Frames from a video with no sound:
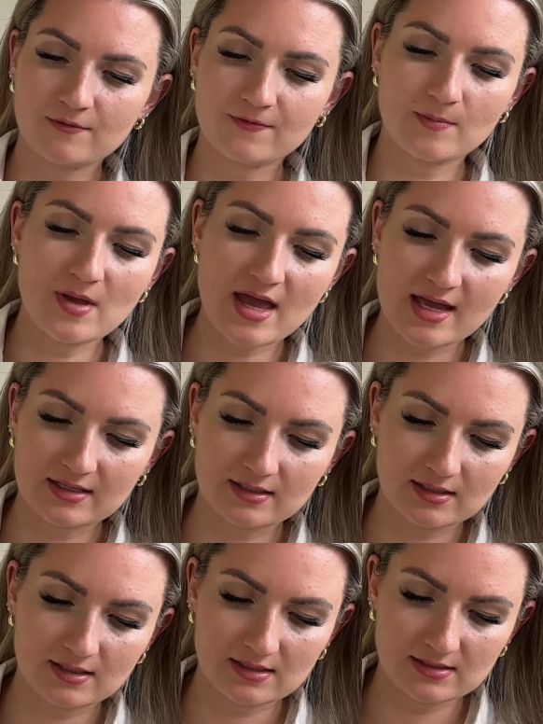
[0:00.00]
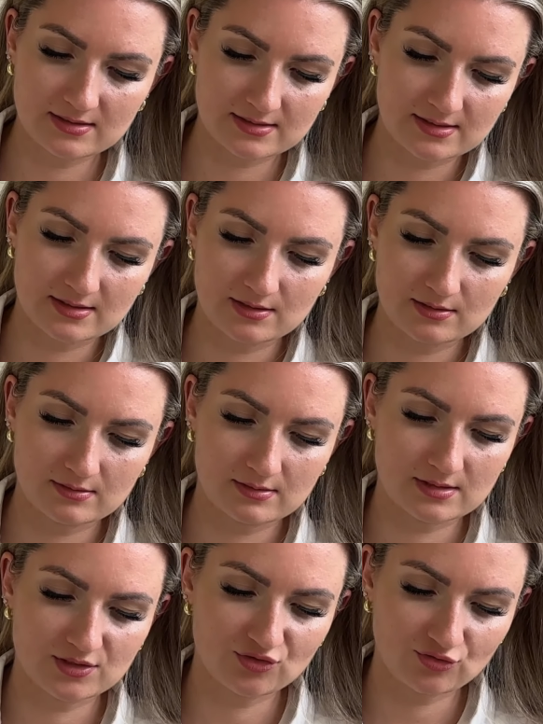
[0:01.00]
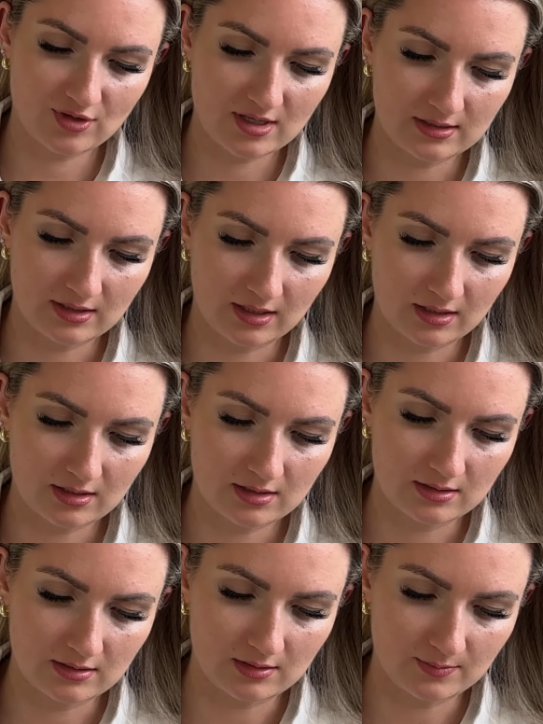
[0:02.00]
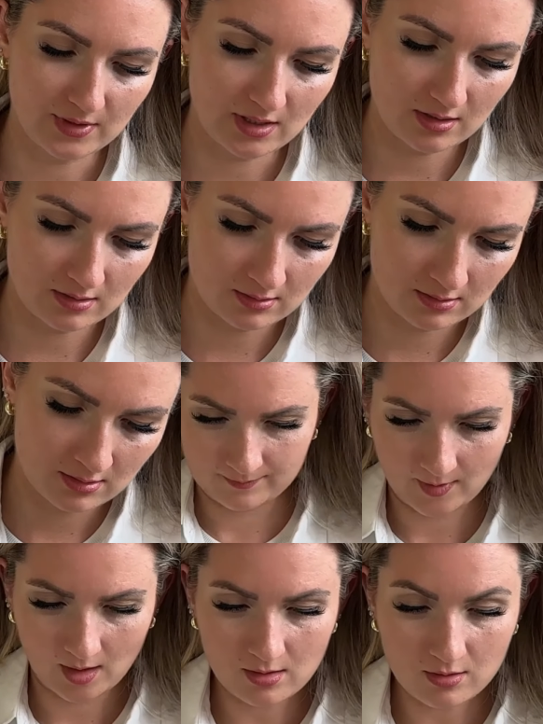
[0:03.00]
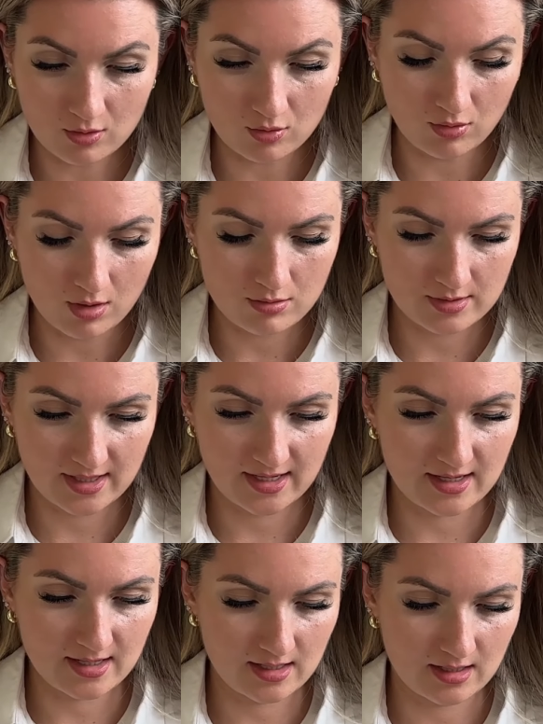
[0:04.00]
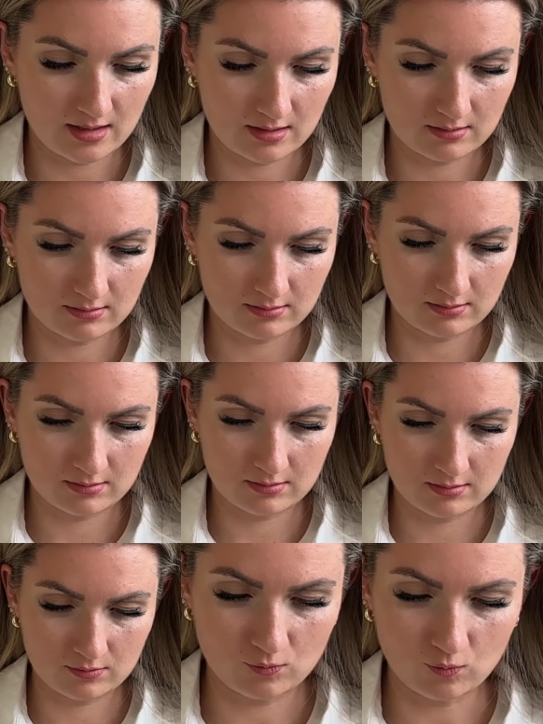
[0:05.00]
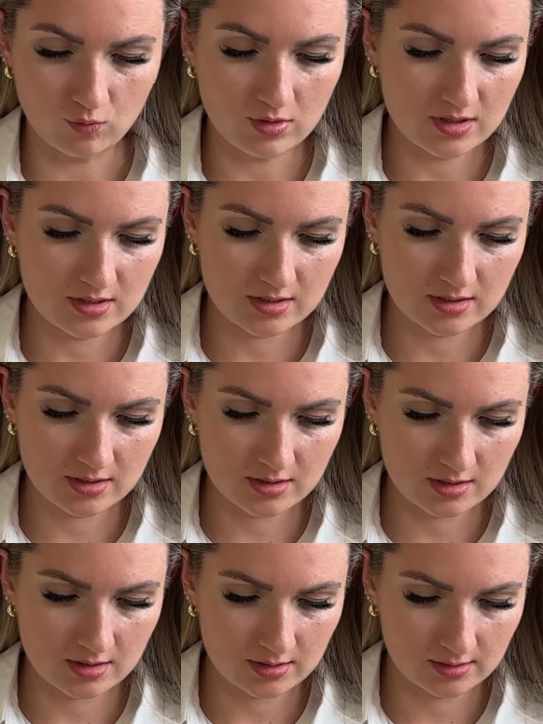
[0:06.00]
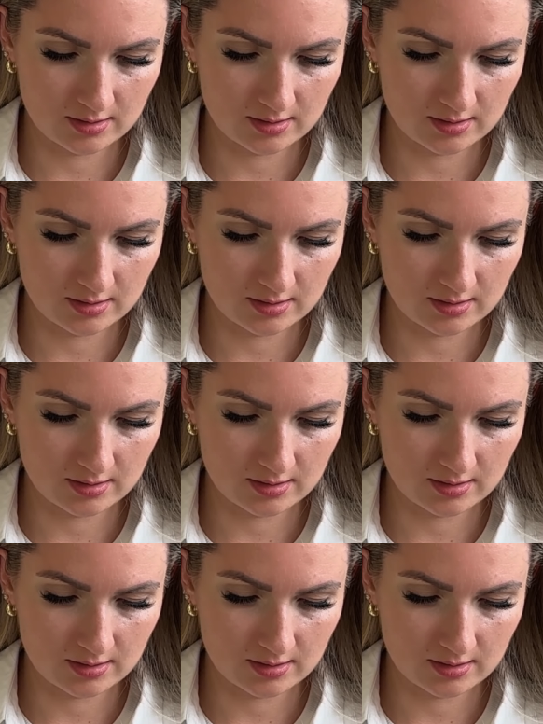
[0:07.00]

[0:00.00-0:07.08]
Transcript: of the bag is struggling a little bit. Oh, okay. What?